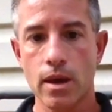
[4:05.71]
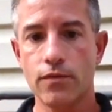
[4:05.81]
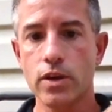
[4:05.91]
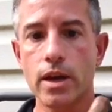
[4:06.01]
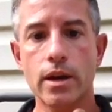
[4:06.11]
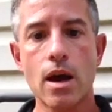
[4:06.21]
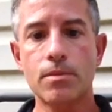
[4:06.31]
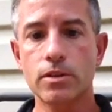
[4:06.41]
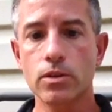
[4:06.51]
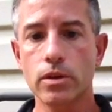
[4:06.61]
If you get an
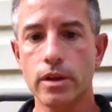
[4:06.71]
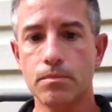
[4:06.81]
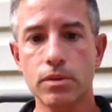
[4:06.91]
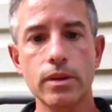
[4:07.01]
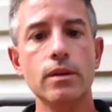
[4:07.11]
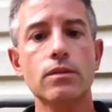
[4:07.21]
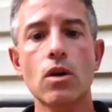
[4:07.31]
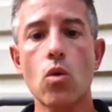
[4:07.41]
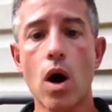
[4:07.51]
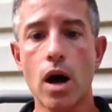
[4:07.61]
opportunity, please
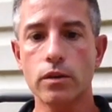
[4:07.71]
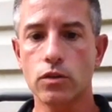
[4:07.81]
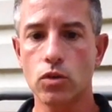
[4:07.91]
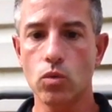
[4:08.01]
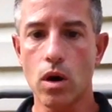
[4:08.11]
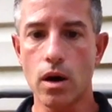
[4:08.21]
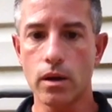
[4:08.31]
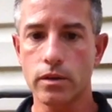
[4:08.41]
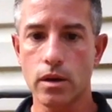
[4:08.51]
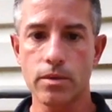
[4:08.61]
go on to
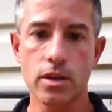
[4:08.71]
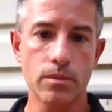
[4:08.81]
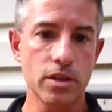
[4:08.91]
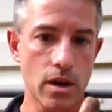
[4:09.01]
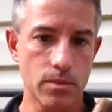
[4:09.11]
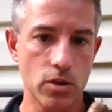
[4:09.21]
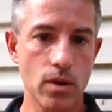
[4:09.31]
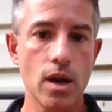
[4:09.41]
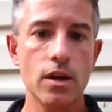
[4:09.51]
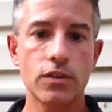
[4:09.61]

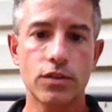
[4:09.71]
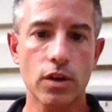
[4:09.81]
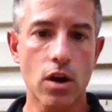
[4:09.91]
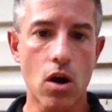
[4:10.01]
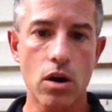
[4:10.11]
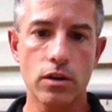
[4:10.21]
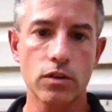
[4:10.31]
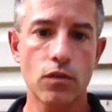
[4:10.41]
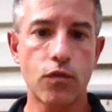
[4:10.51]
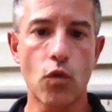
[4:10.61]

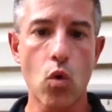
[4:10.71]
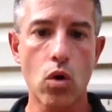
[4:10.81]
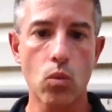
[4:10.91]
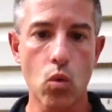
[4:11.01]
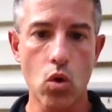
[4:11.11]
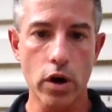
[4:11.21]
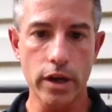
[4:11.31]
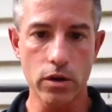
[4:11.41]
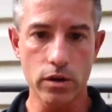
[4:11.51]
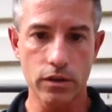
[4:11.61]

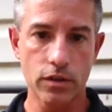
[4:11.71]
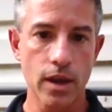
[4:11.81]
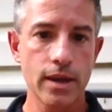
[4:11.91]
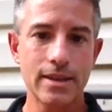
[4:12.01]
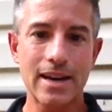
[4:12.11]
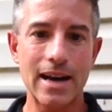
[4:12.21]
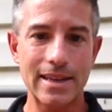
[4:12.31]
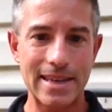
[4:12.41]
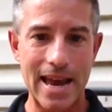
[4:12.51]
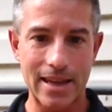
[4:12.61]

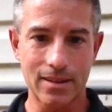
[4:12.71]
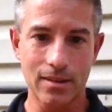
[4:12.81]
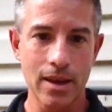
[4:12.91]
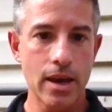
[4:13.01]
www.cigarsforwarriors.net.